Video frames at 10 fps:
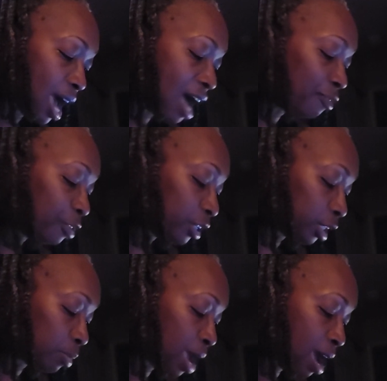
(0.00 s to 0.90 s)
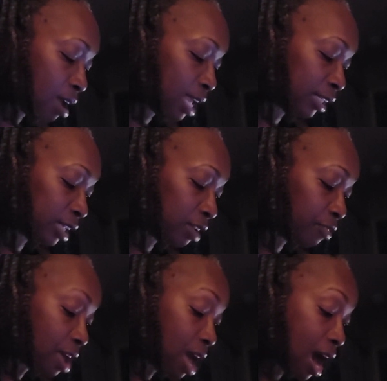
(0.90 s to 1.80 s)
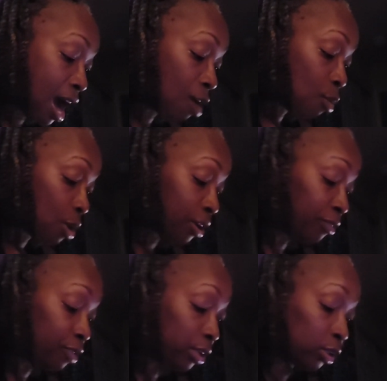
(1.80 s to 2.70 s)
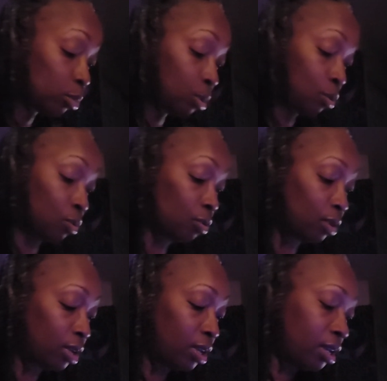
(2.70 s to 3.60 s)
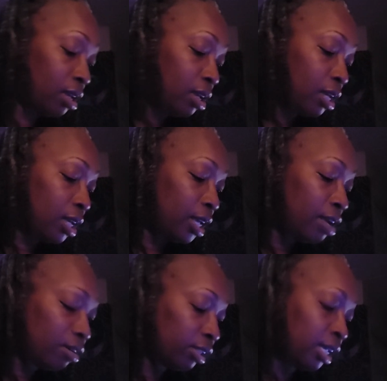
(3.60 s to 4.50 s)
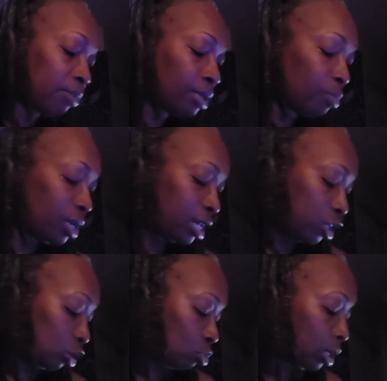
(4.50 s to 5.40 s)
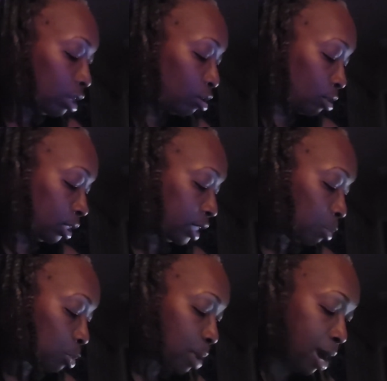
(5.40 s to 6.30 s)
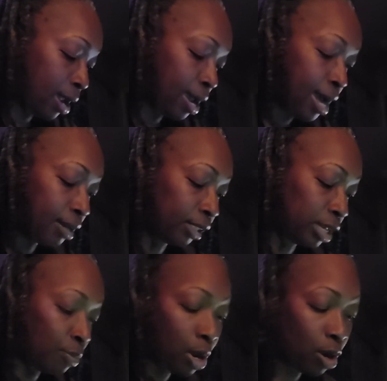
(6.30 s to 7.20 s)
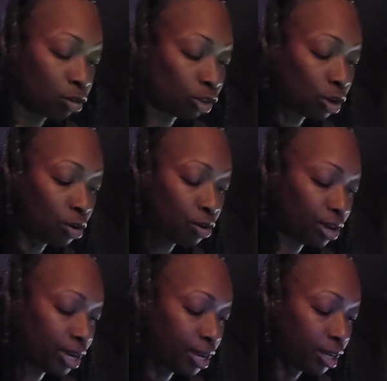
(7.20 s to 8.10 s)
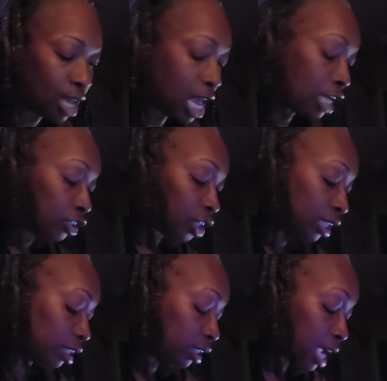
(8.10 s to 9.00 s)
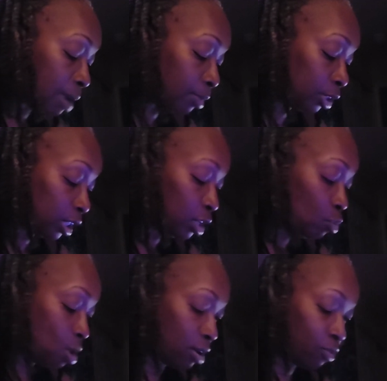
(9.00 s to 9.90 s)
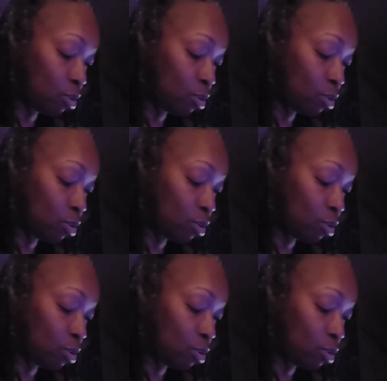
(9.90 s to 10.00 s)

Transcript: I feel somehow as if I were invisible. Here something began squeaking on the table behind Alice and made her turn her head, just in time to see one of